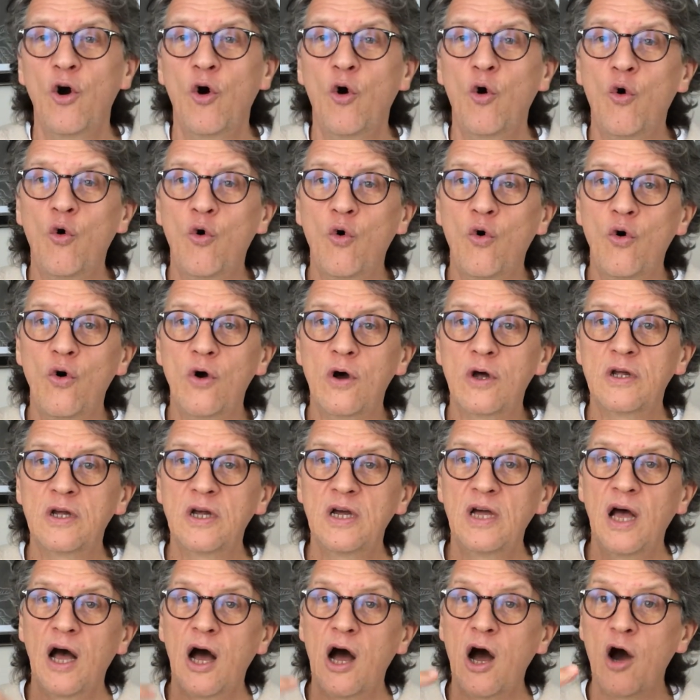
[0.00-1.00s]
Or
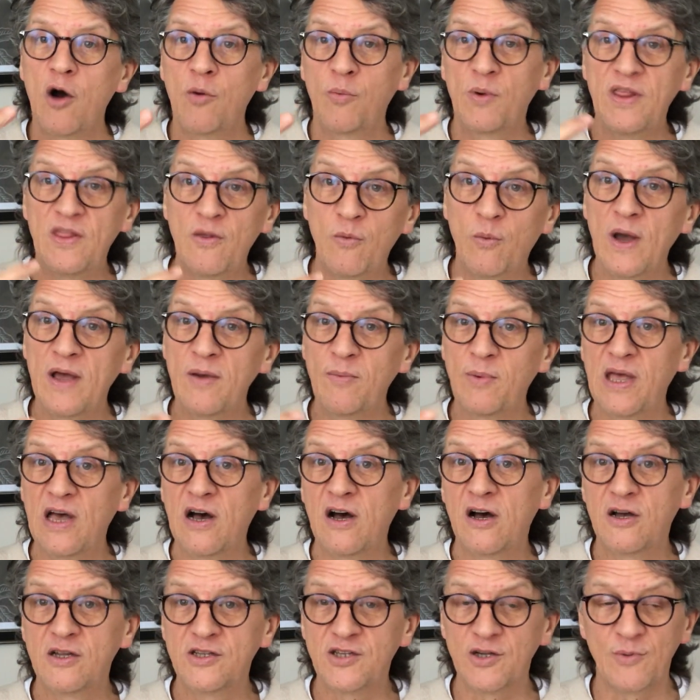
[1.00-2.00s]
are we the way we
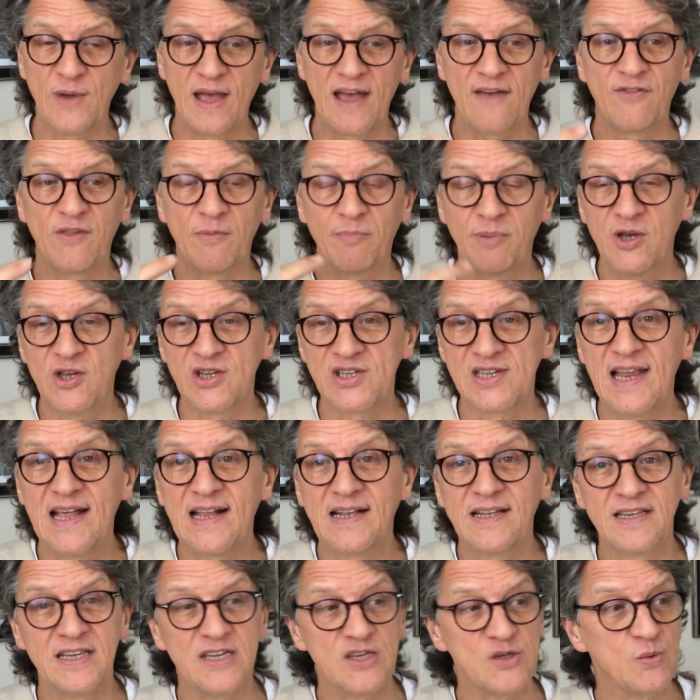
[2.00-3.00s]
are? Do we have the
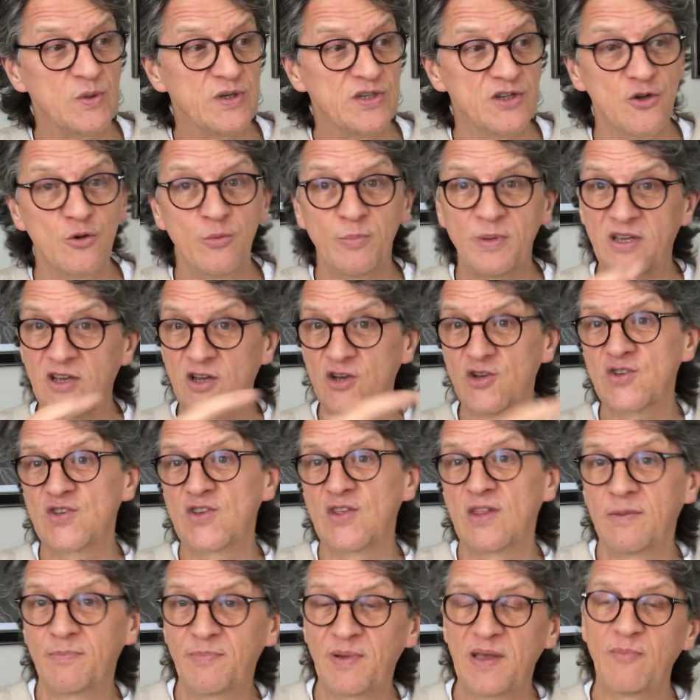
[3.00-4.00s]
personalities we do because
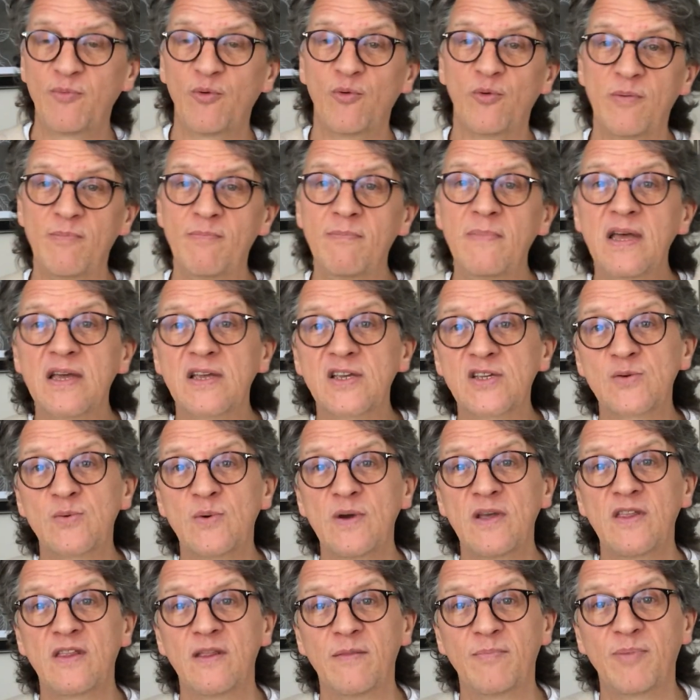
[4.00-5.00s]
of the people we mix
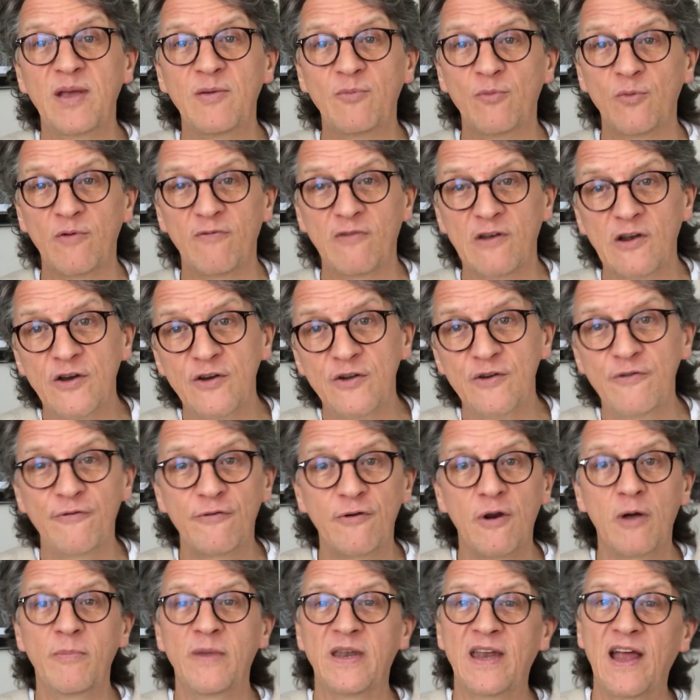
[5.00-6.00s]
with and the people we've learned
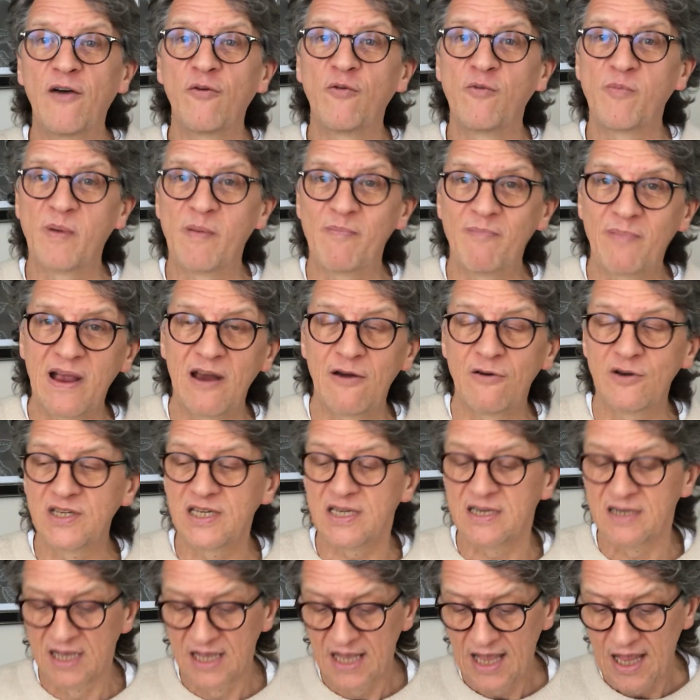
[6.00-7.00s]
from and how we've been
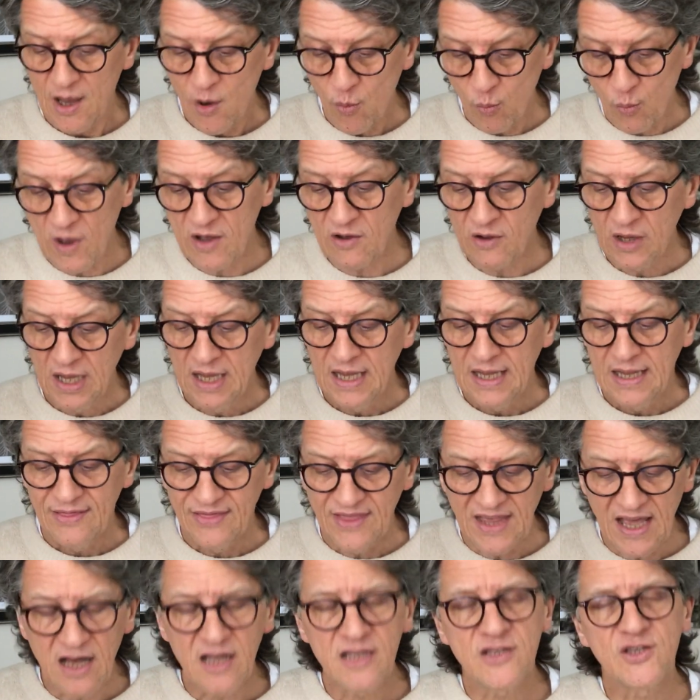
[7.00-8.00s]
parented? Well,
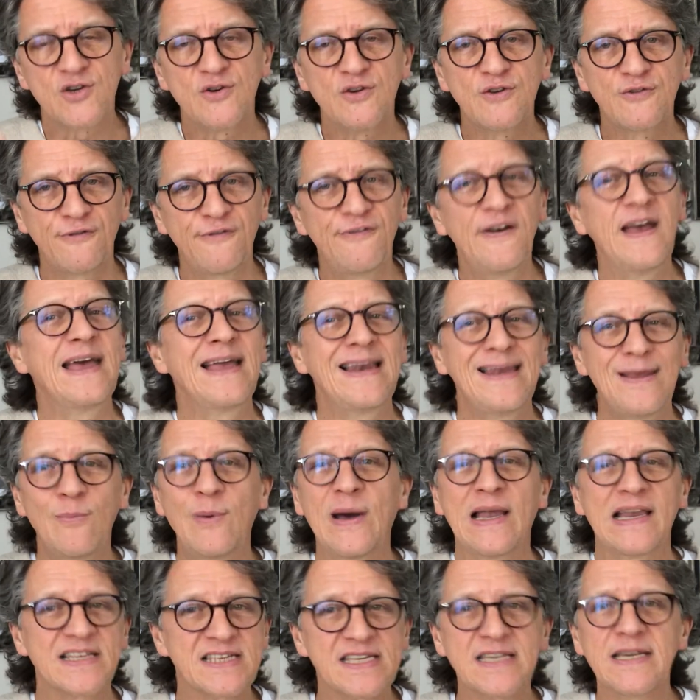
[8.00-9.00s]
the answer is fairly
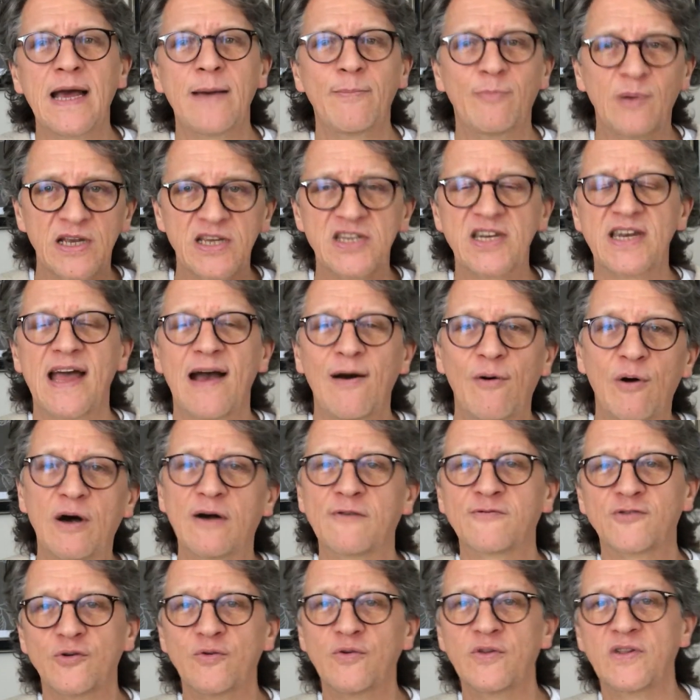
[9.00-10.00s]
well established now
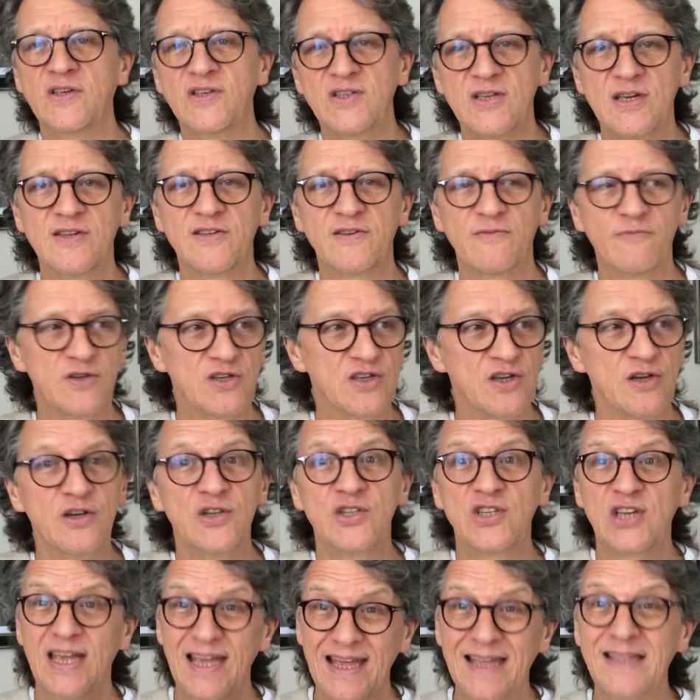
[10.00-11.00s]
after all these years of
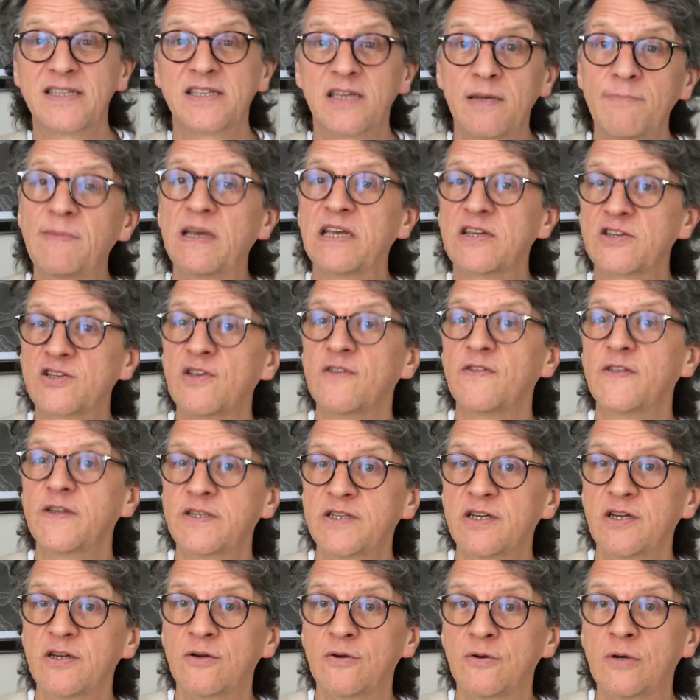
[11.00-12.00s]
research. It's a mix of the
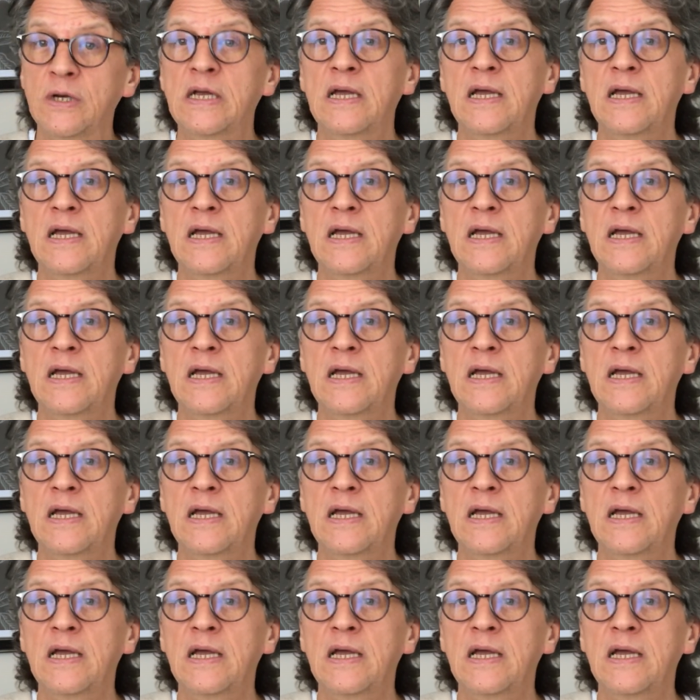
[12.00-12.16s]
two.